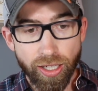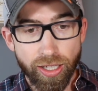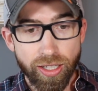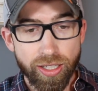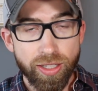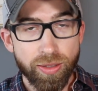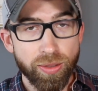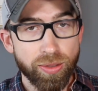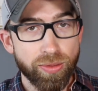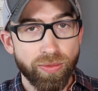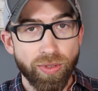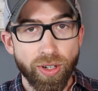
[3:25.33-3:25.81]

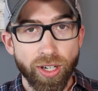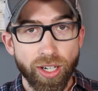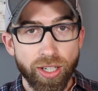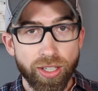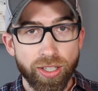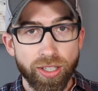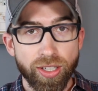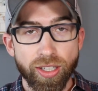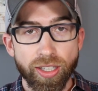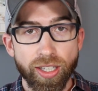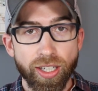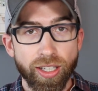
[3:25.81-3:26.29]
He was very
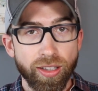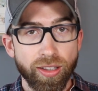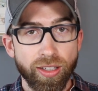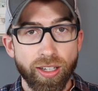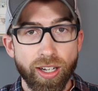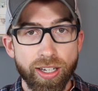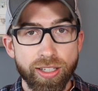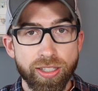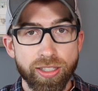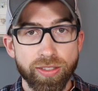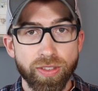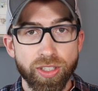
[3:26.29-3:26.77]
good at that,
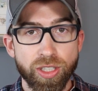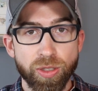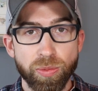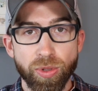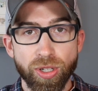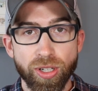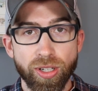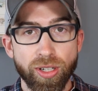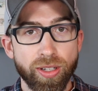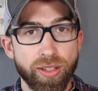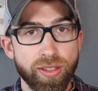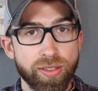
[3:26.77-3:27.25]
lots of
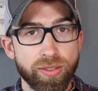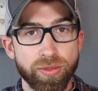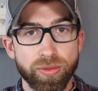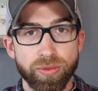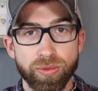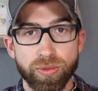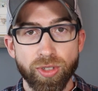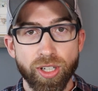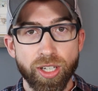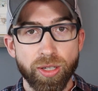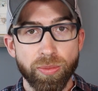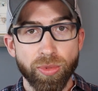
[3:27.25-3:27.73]
experience,
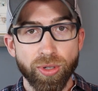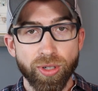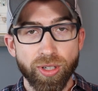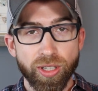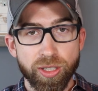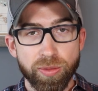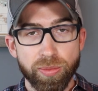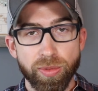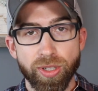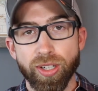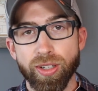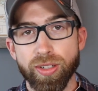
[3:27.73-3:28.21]
way more
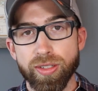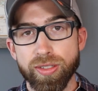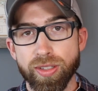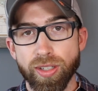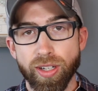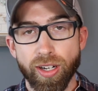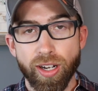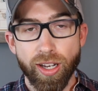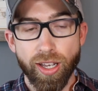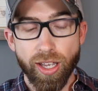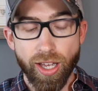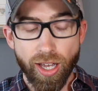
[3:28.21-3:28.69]
experience
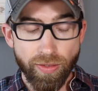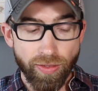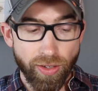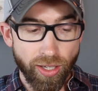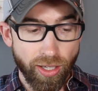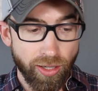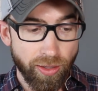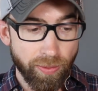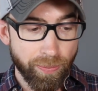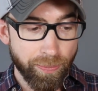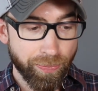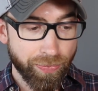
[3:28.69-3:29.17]
than I have
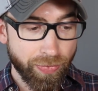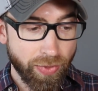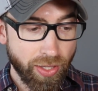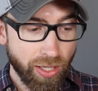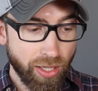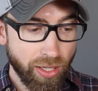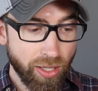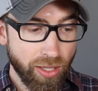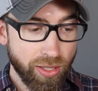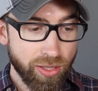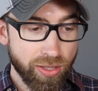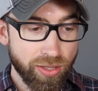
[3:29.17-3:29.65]
at it.
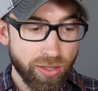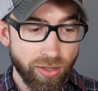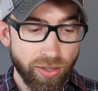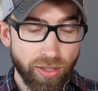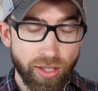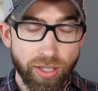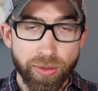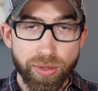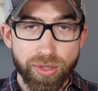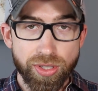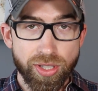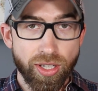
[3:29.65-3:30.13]
So
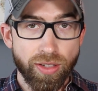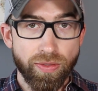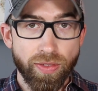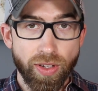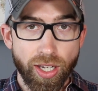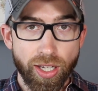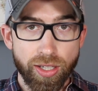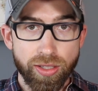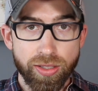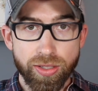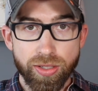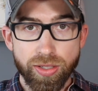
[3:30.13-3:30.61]
there was an
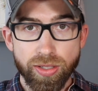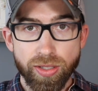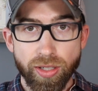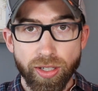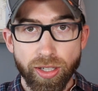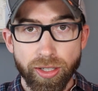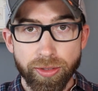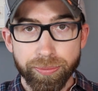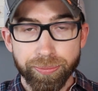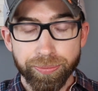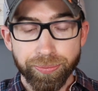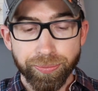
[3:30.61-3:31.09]
advantage
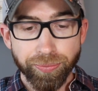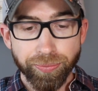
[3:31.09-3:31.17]
there.